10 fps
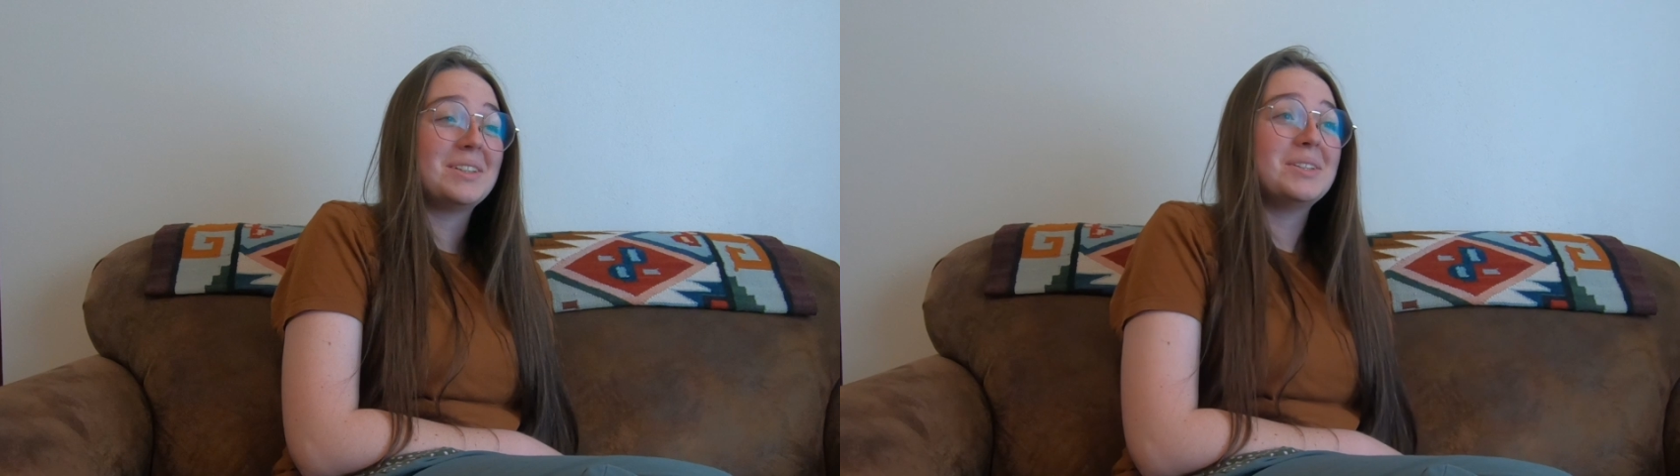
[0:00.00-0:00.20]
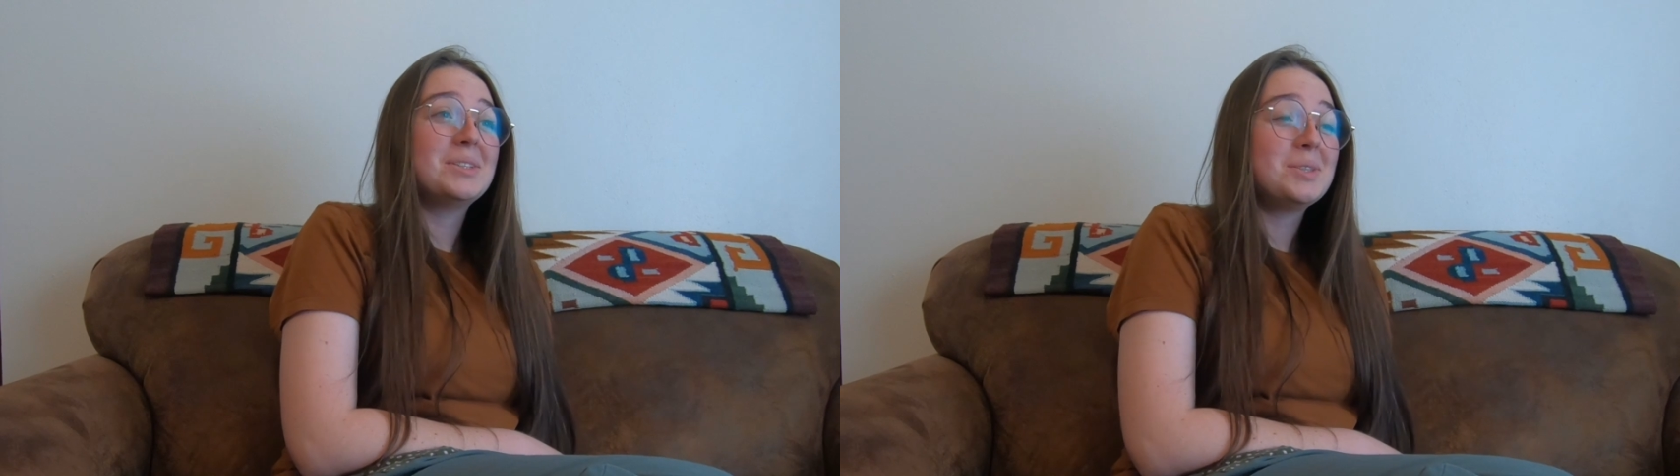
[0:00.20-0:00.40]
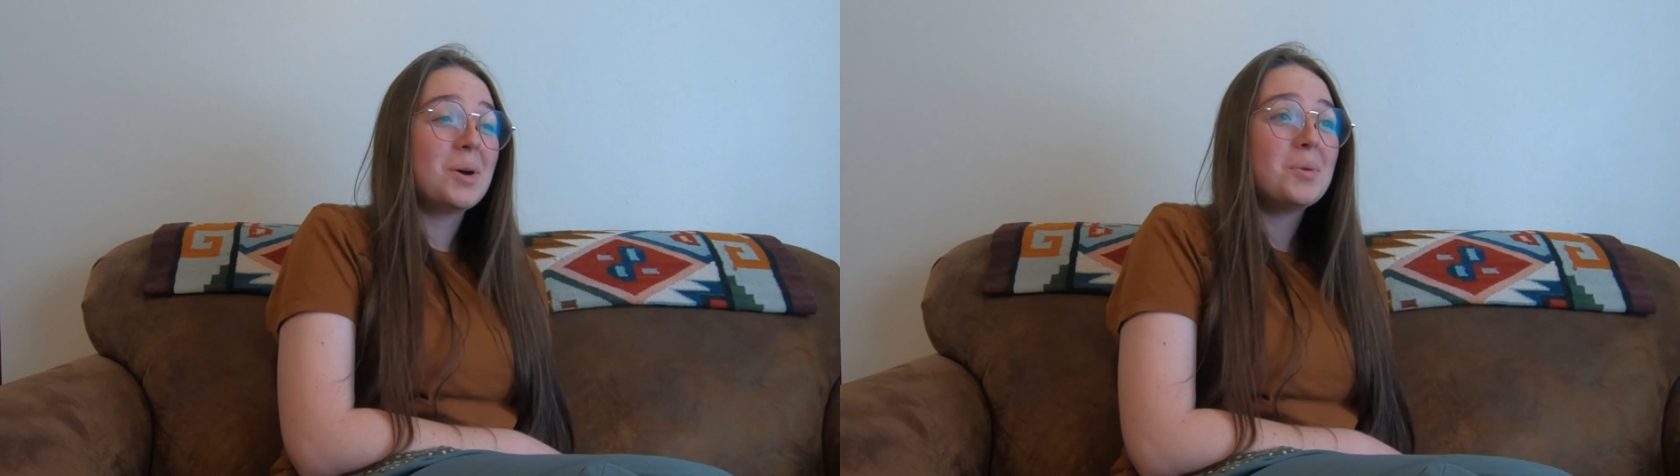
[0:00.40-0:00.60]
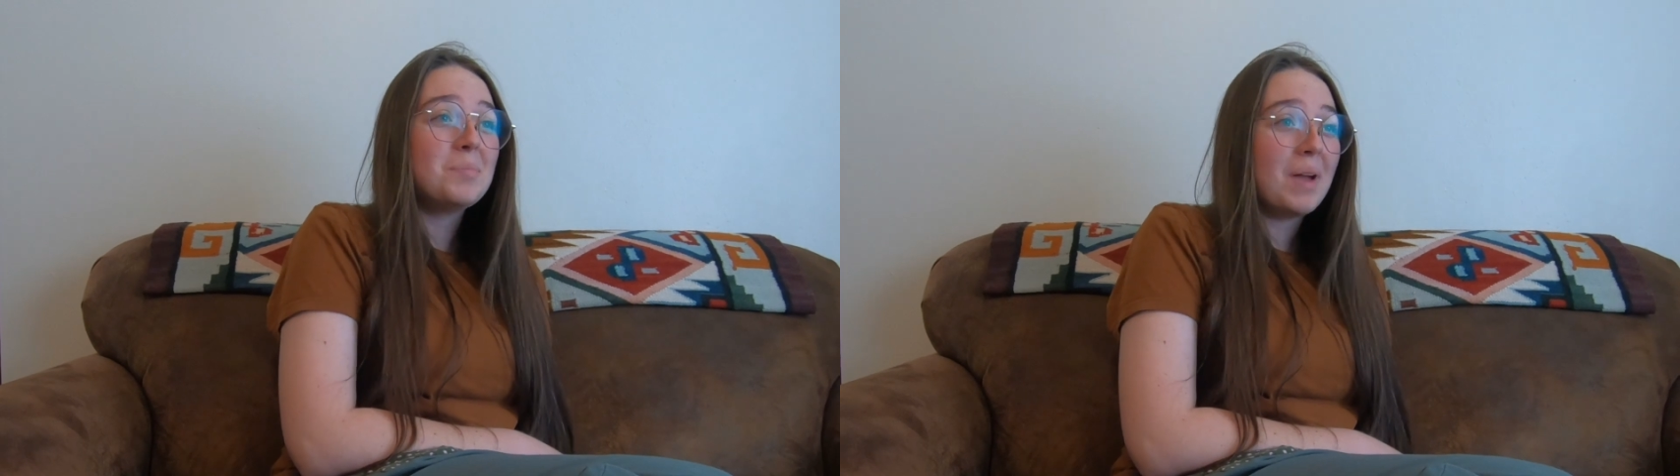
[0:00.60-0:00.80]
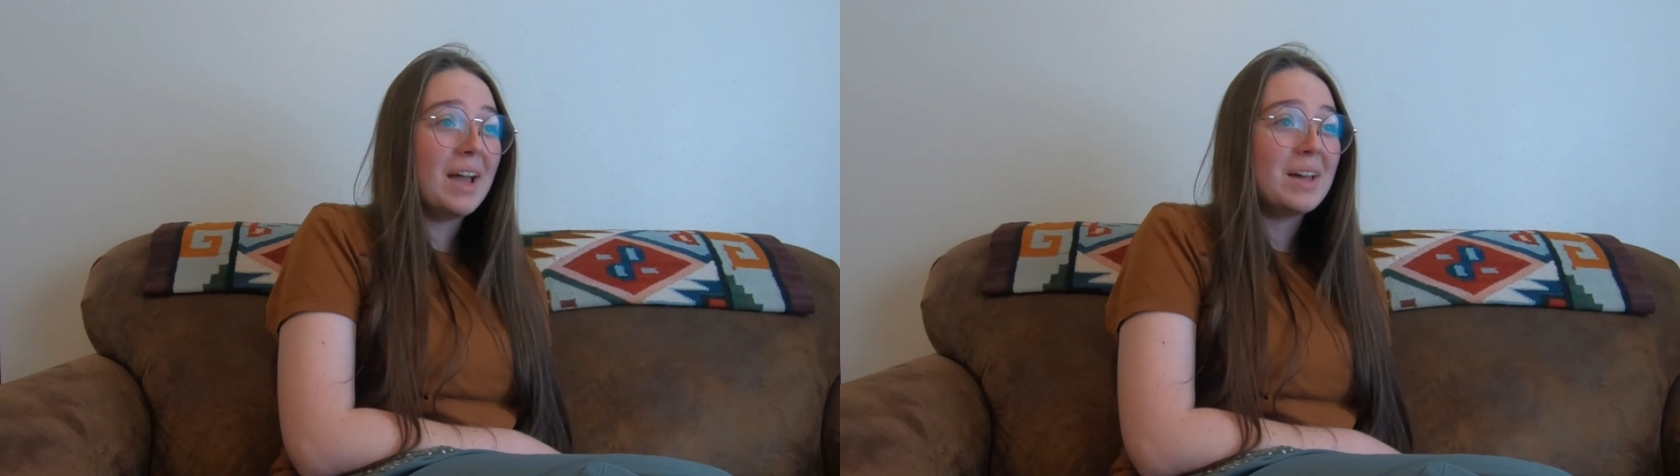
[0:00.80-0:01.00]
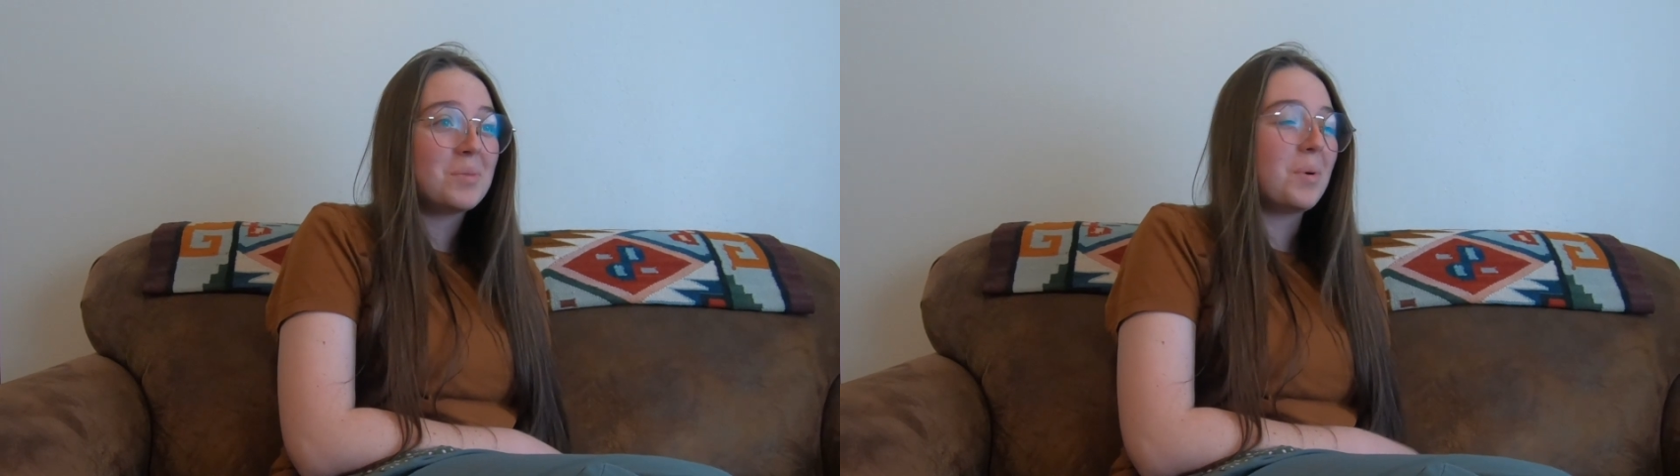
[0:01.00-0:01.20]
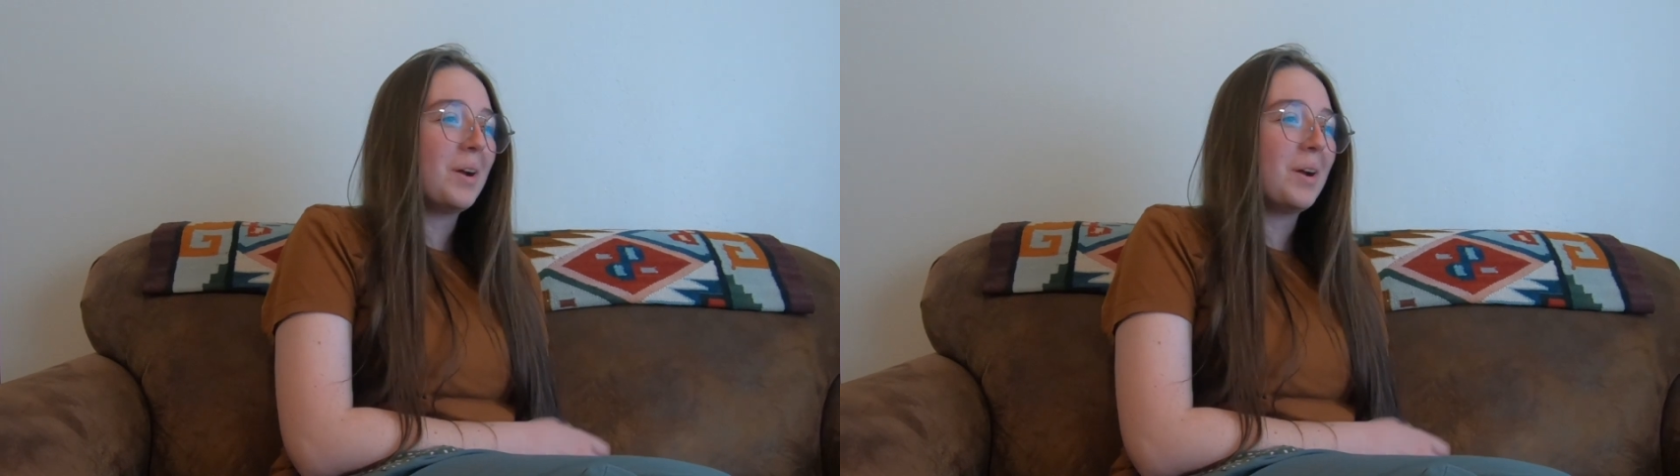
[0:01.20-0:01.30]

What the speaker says: are so bad.